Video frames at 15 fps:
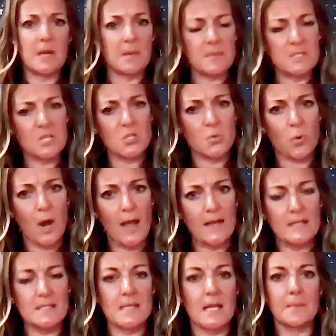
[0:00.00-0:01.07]
have to be in a
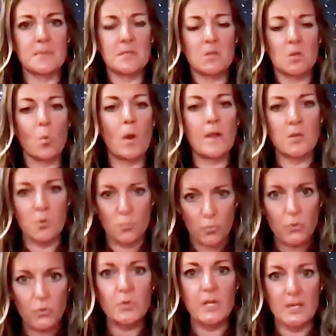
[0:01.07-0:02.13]
position where I accept the way
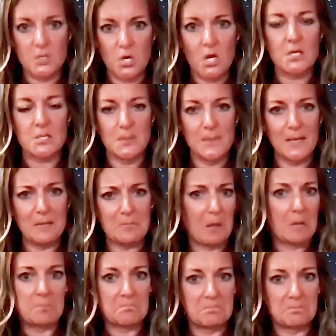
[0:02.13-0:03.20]
you rudely talk to
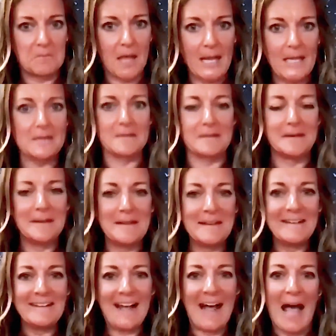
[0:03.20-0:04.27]
me. Like,
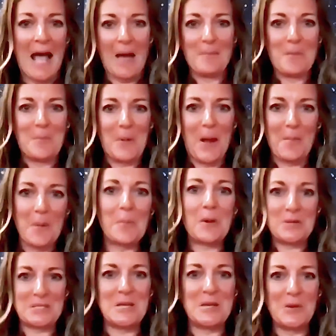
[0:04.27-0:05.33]
I'm
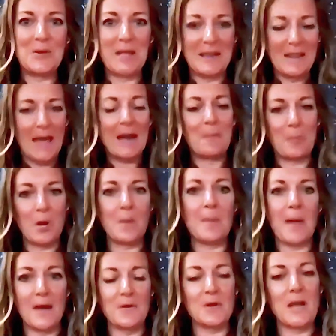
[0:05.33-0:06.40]
a person who can
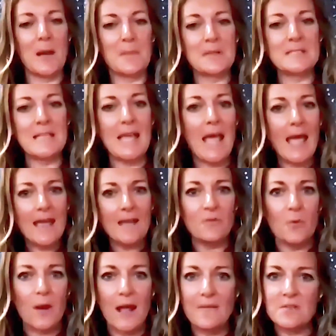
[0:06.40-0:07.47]
then put a boundary up and
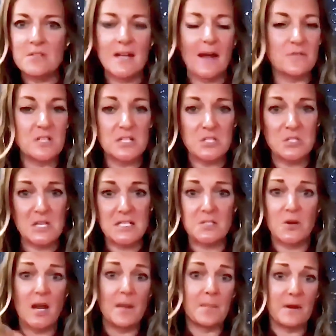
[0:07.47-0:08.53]
say, hey, if you want to have this
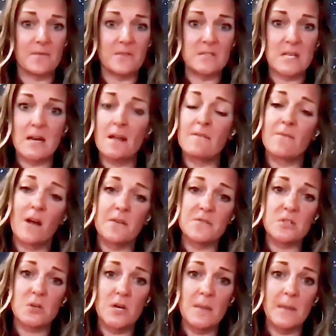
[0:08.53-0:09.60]
conversation, that's great. But if it's going
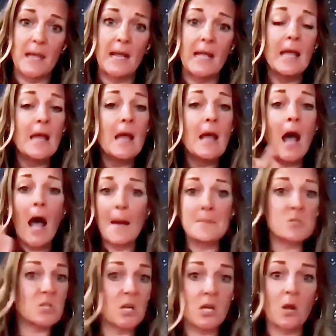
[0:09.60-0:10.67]
to involve screaming,
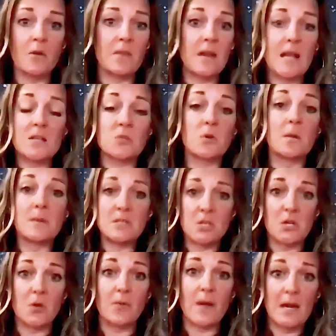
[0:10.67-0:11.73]
I'm just going to go to the
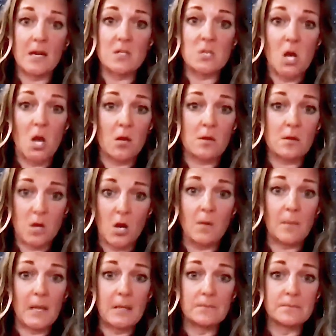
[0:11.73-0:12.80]
next room until you're ready to
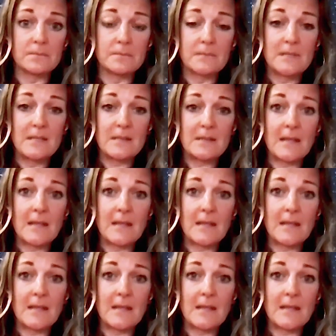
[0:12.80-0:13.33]
talk calmly.